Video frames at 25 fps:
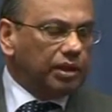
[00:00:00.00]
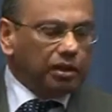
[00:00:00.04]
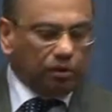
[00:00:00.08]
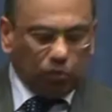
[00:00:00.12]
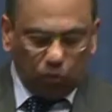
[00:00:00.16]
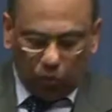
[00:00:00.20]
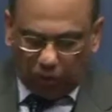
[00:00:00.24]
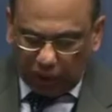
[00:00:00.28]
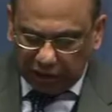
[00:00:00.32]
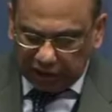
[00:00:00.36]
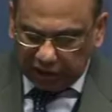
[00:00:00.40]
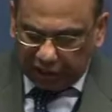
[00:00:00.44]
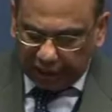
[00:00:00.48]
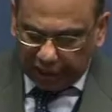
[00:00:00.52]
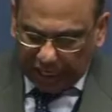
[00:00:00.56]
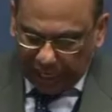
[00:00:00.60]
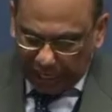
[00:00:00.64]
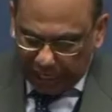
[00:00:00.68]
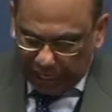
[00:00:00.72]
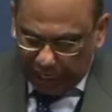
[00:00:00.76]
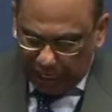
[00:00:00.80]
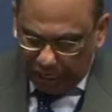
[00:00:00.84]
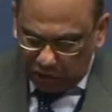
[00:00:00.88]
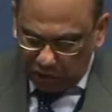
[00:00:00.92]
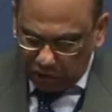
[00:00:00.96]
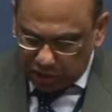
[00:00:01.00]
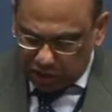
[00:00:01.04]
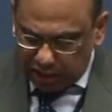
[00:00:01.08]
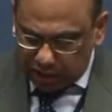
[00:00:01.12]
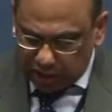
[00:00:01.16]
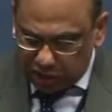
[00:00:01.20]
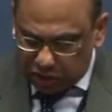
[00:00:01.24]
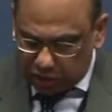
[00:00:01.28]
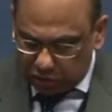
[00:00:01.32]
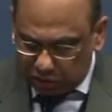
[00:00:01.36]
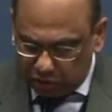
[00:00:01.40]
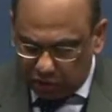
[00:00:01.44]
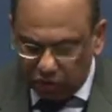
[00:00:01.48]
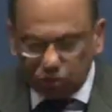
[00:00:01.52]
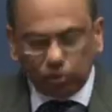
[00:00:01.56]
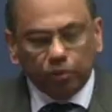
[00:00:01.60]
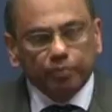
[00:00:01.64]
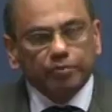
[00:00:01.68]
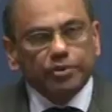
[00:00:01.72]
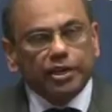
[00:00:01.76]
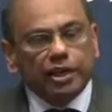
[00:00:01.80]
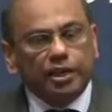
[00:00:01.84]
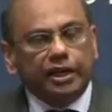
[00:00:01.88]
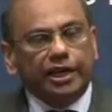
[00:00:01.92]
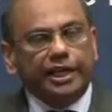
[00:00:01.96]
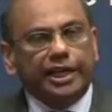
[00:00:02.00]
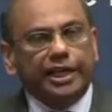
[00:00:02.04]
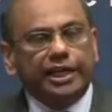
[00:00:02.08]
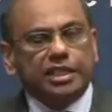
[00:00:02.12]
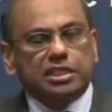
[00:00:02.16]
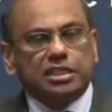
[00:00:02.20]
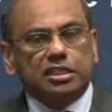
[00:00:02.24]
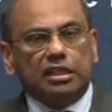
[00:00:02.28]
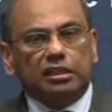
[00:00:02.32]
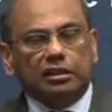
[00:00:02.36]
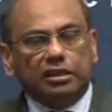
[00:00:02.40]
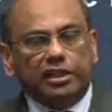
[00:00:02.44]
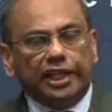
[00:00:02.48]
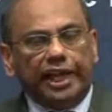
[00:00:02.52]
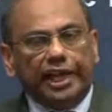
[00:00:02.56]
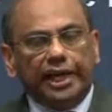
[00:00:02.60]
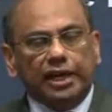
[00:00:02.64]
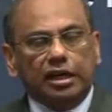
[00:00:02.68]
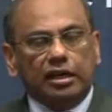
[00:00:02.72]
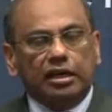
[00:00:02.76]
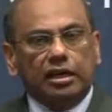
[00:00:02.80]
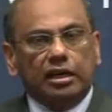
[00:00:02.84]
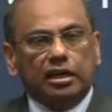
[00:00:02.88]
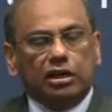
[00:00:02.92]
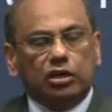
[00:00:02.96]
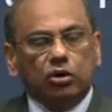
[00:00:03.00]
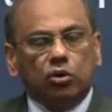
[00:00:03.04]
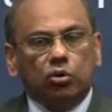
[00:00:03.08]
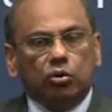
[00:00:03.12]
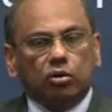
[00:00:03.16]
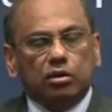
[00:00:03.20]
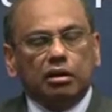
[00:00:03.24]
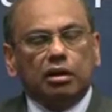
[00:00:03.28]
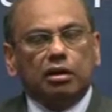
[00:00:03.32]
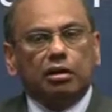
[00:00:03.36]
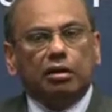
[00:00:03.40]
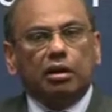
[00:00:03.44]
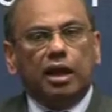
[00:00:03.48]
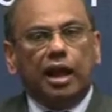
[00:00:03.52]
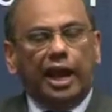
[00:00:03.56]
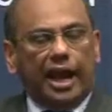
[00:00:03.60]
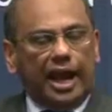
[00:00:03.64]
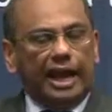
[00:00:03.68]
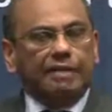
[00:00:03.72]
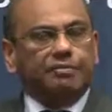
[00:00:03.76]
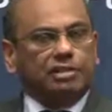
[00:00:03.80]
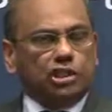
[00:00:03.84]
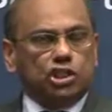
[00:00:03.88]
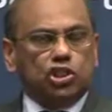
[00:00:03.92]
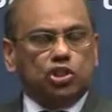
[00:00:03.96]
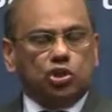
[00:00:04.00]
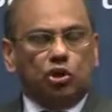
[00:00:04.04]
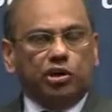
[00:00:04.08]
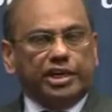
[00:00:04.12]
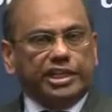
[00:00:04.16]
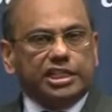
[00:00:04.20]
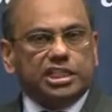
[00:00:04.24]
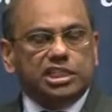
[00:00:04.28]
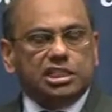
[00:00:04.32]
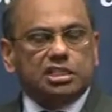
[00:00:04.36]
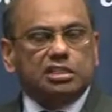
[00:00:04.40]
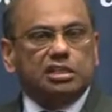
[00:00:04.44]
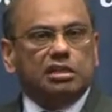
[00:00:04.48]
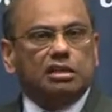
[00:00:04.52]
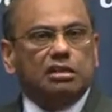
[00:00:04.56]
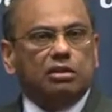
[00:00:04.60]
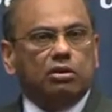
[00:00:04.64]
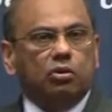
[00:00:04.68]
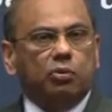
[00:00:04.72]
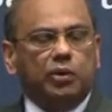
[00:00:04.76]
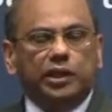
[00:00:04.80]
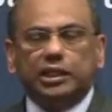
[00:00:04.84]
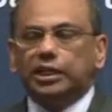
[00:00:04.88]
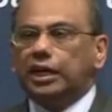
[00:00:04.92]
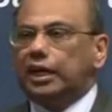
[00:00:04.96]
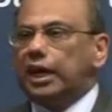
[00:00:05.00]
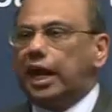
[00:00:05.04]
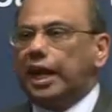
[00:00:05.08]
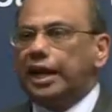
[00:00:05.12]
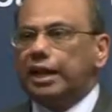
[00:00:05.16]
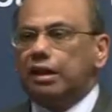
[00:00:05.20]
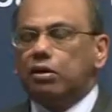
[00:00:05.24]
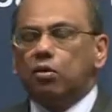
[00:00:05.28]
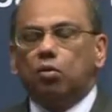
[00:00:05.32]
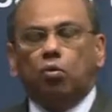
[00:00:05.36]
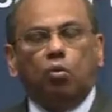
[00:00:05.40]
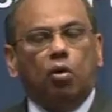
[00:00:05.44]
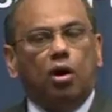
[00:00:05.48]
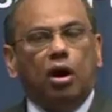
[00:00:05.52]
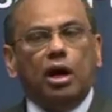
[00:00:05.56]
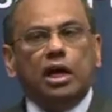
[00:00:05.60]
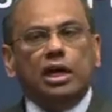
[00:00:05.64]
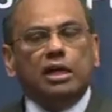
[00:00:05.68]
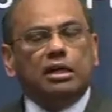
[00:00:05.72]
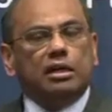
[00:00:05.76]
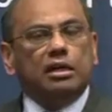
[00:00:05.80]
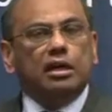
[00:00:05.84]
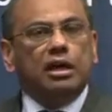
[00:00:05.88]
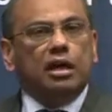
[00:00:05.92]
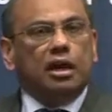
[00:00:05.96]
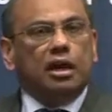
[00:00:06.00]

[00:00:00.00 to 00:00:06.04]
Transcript: What that allows us to do is then to have a choice whether I want